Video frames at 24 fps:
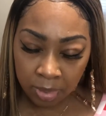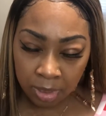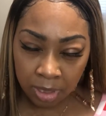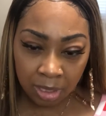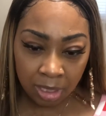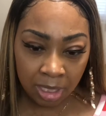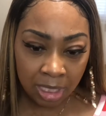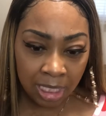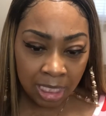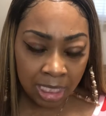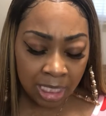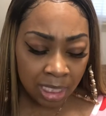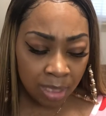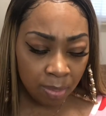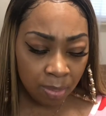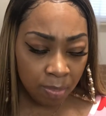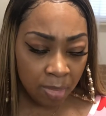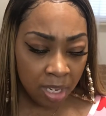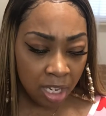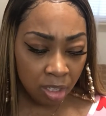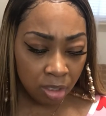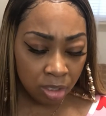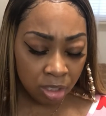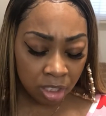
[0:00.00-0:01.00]
This
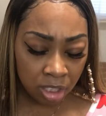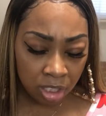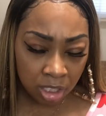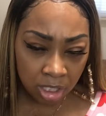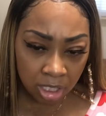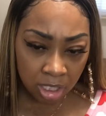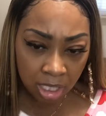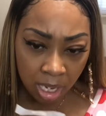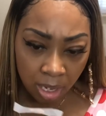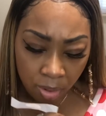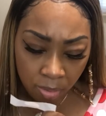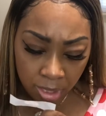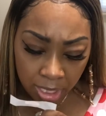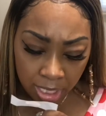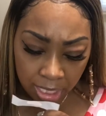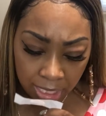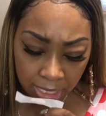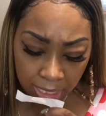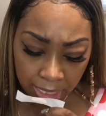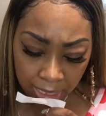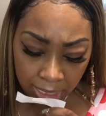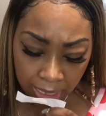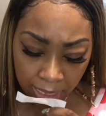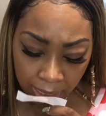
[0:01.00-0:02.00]
smells so
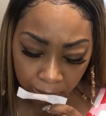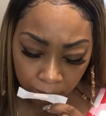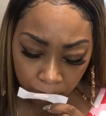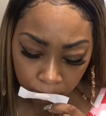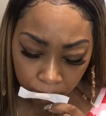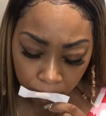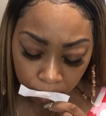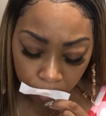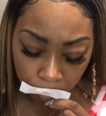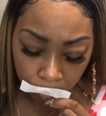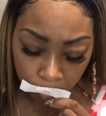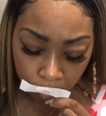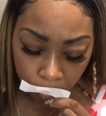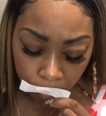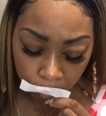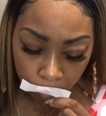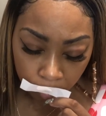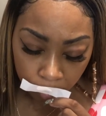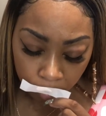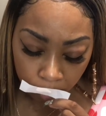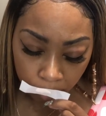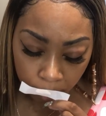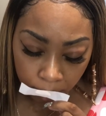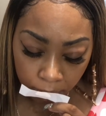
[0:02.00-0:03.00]
good.
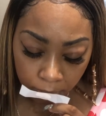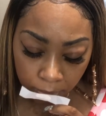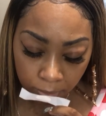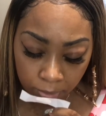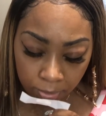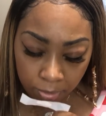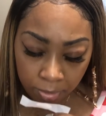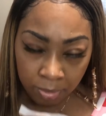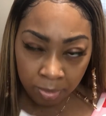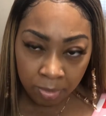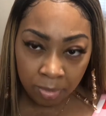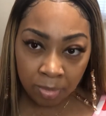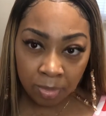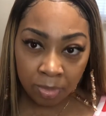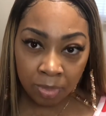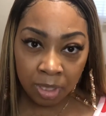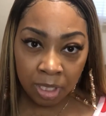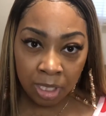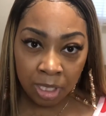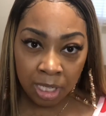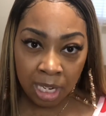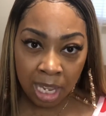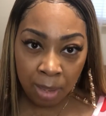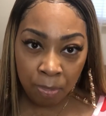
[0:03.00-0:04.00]

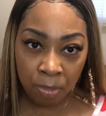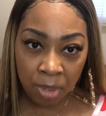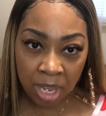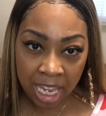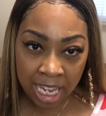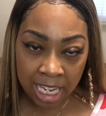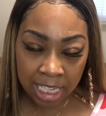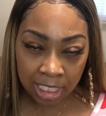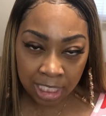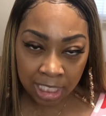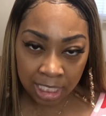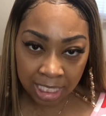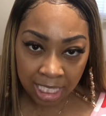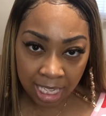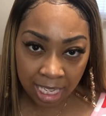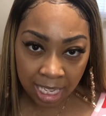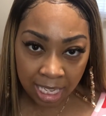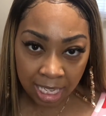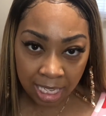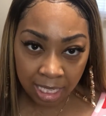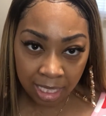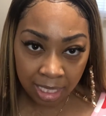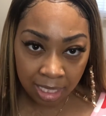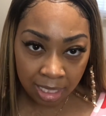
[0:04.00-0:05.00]
That peach scent.